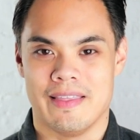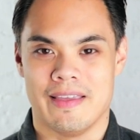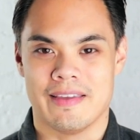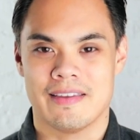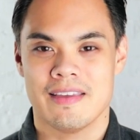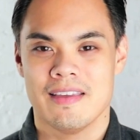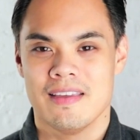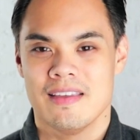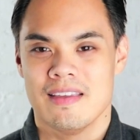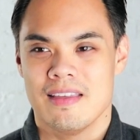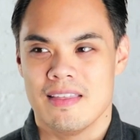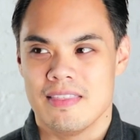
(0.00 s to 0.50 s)

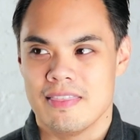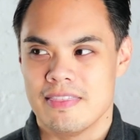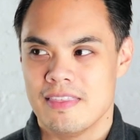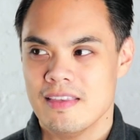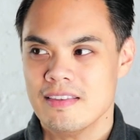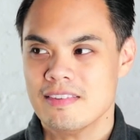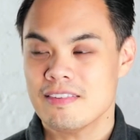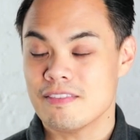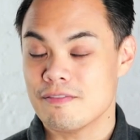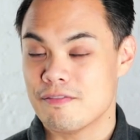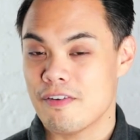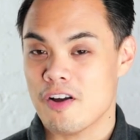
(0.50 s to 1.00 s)
Like,
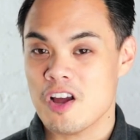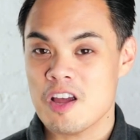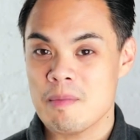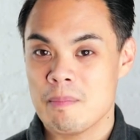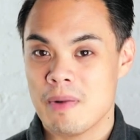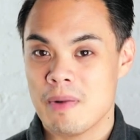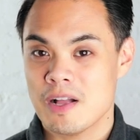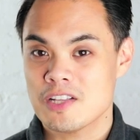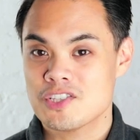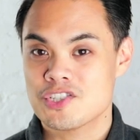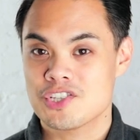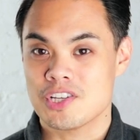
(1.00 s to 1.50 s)
this very
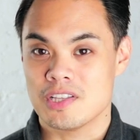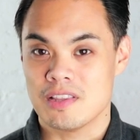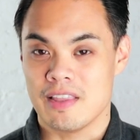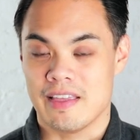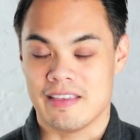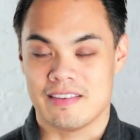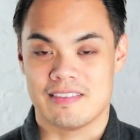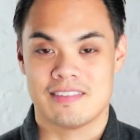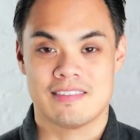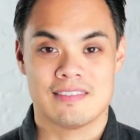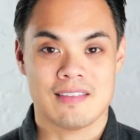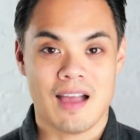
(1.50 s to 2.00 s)
much
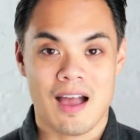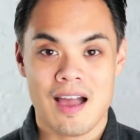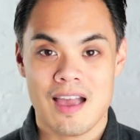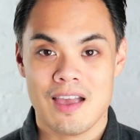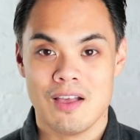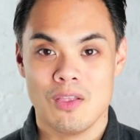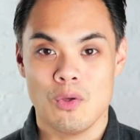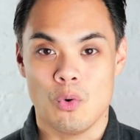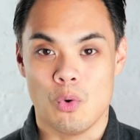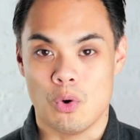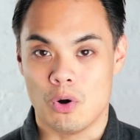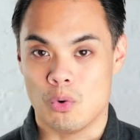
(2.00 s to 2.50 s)
like
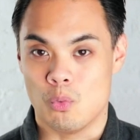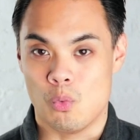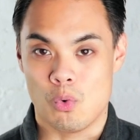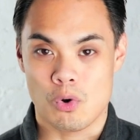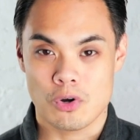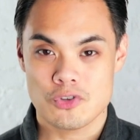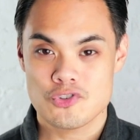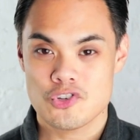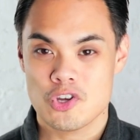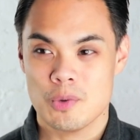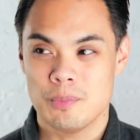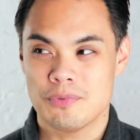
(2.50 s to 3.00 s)
style or
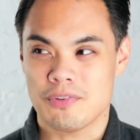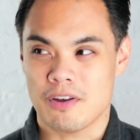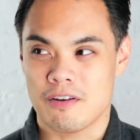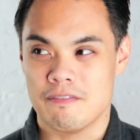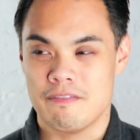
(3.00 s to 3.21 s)
wardrobes